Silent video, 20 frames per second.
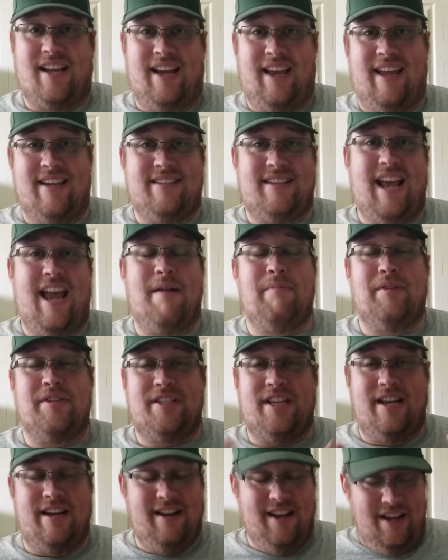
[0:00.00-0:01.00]
against
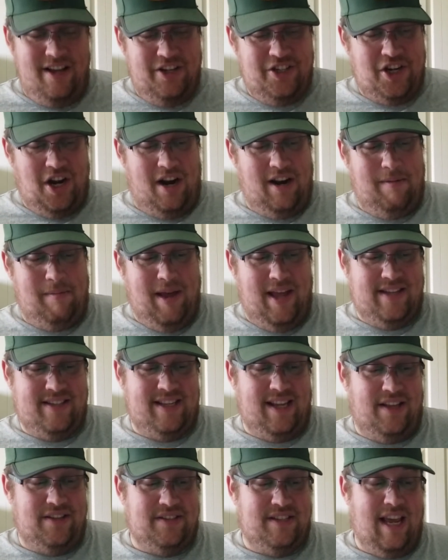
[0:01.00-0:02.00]
Hamilton, Johnny
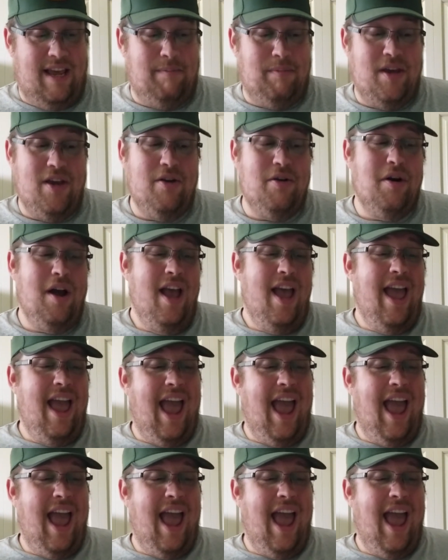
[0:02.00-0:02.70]
Manziel's debut.